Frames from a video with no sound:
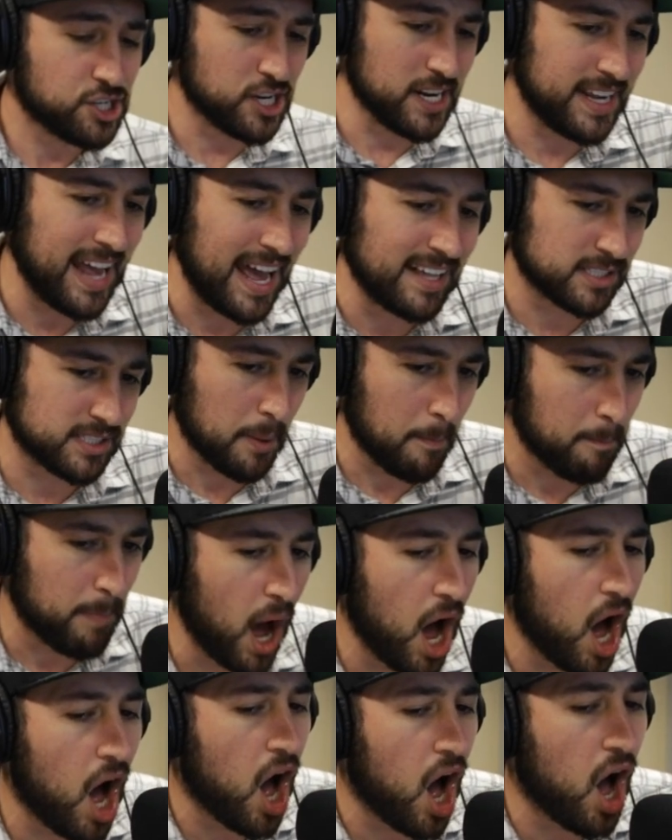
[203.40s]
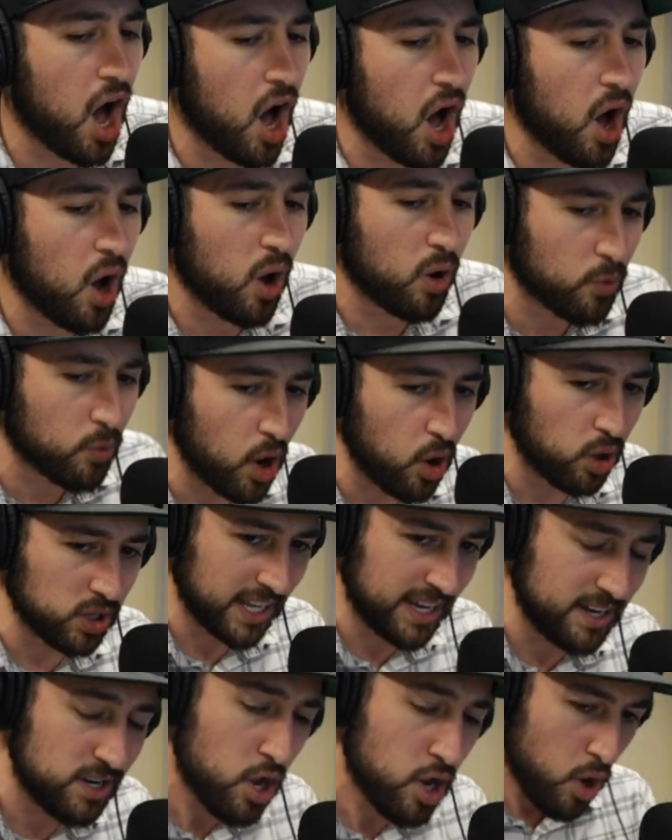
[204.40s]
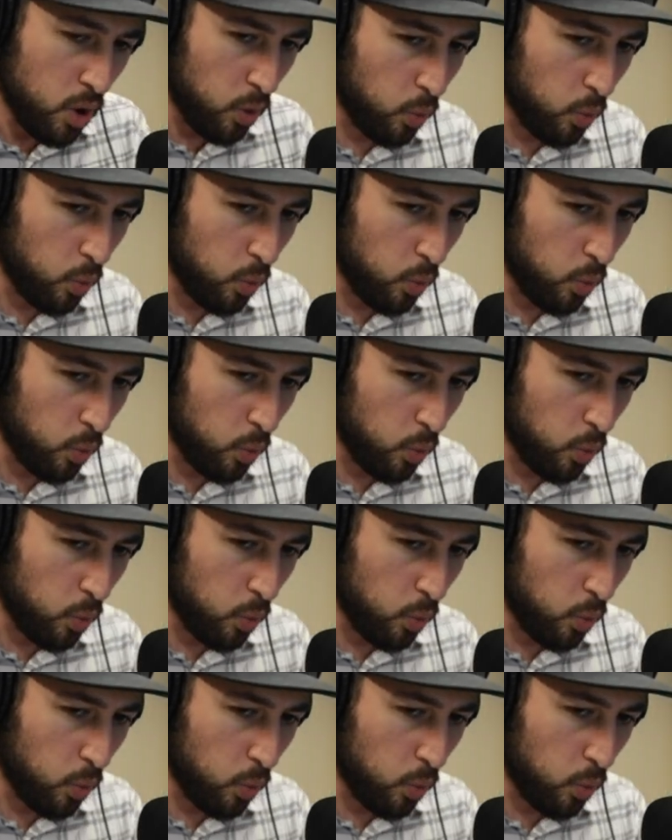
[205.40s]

She gets the ball rolling,